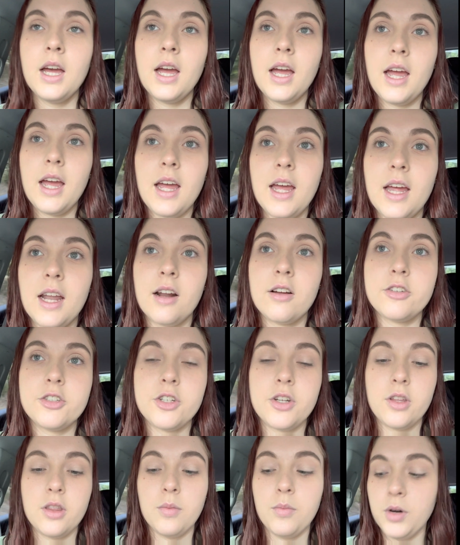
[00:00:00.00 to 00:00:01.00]
and I'll show
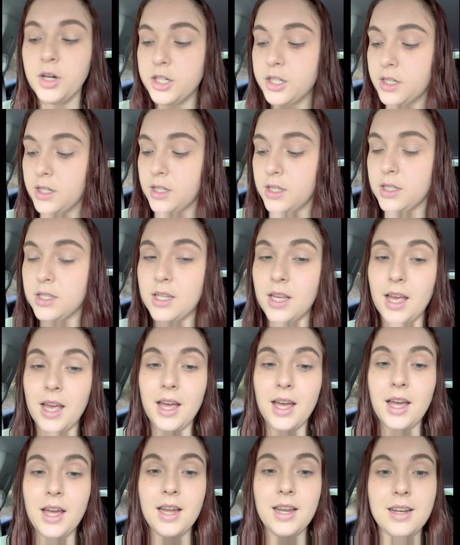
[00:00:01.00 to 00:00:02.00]
you the brushes
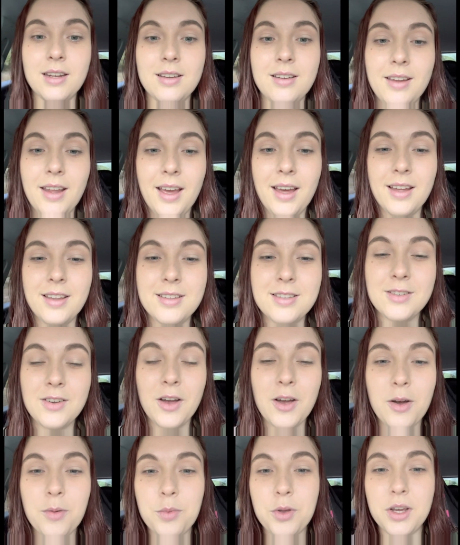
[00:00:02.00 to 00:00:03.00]
and yeah, so I
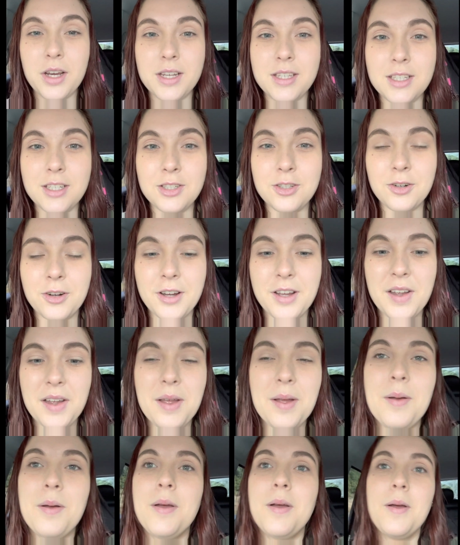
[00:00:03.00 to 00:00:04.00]
hope you guys enjoy.
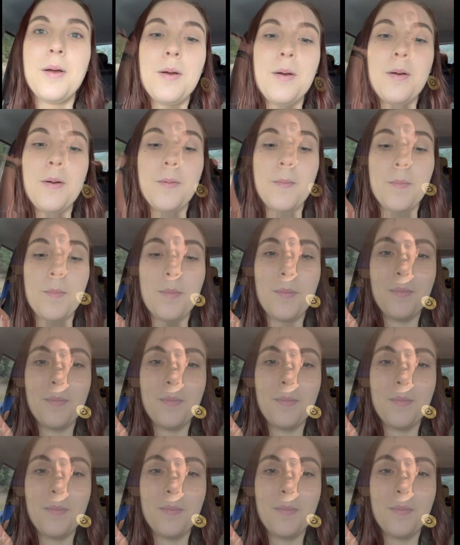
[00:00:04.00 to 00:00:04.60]
Hey